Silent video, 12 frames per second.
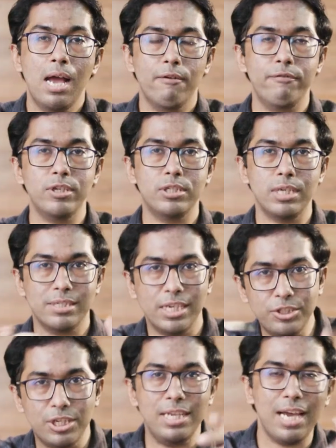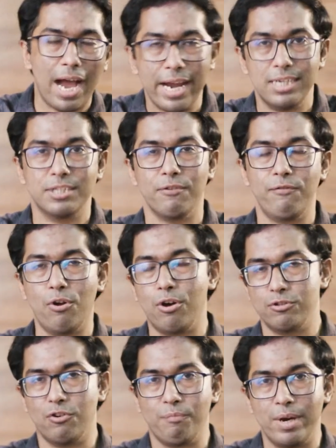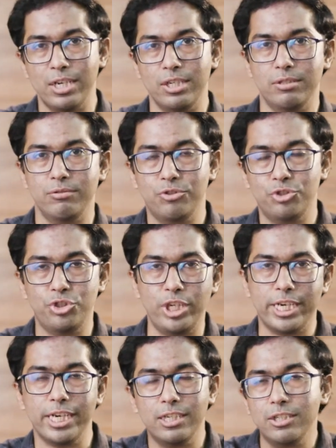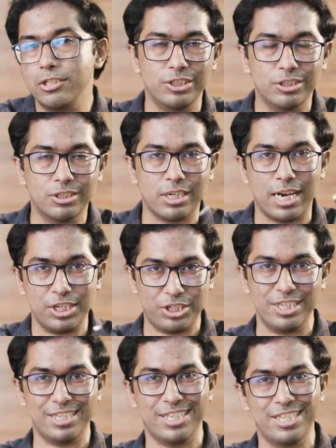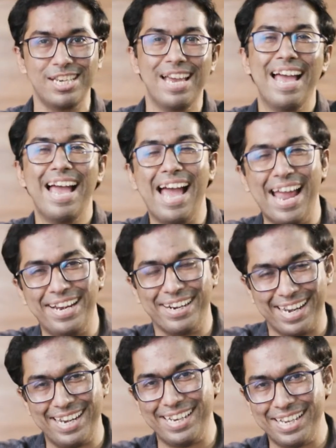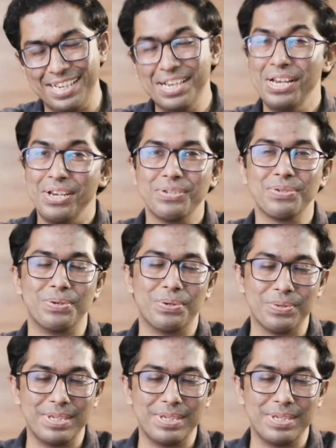which essentially hides the flaws of my chicken scratchish handwriting, so to